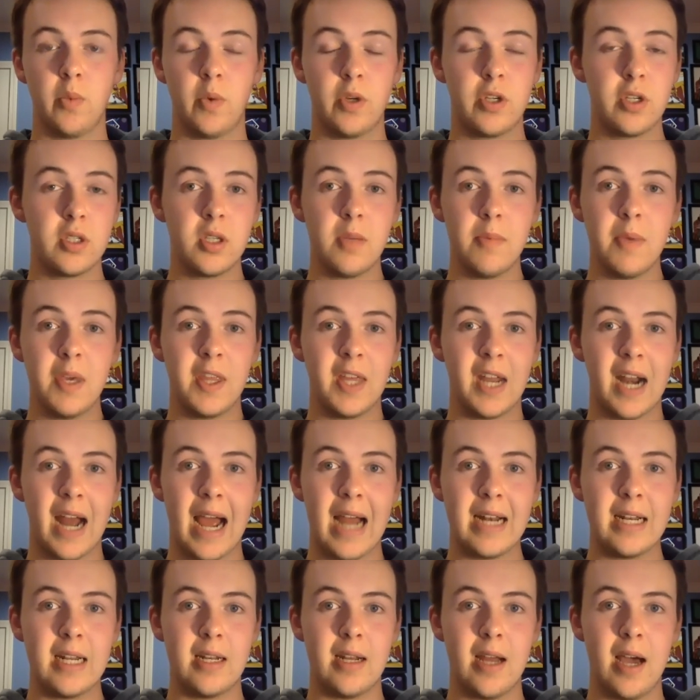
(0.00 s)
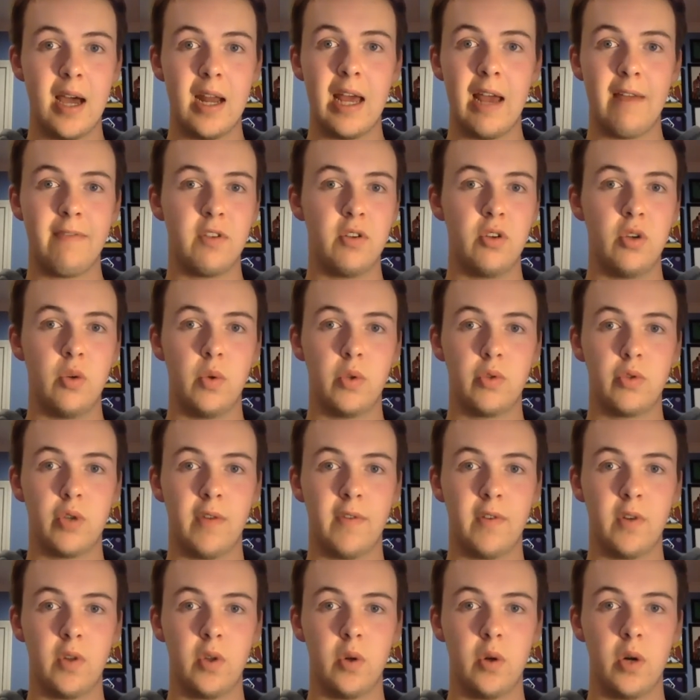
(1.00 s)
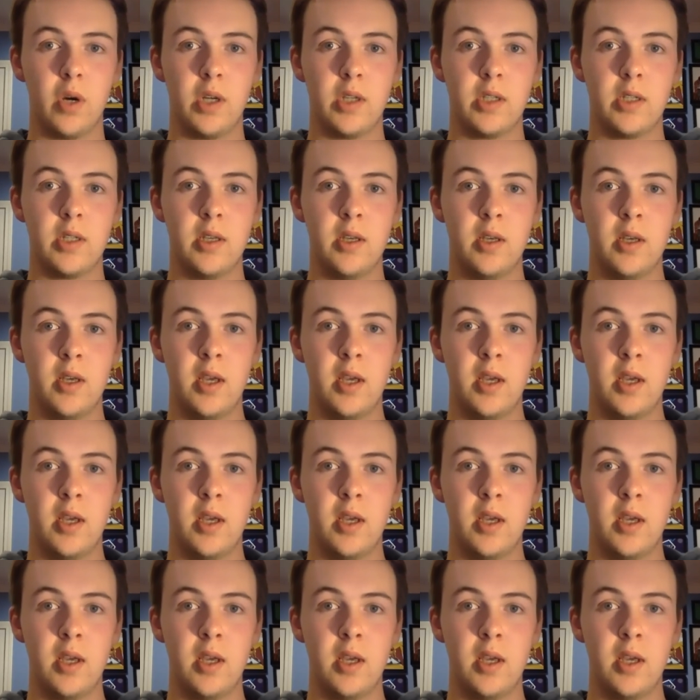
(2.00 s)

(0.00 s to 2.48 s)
which is something that I did not have to do with Trevor Lawrence.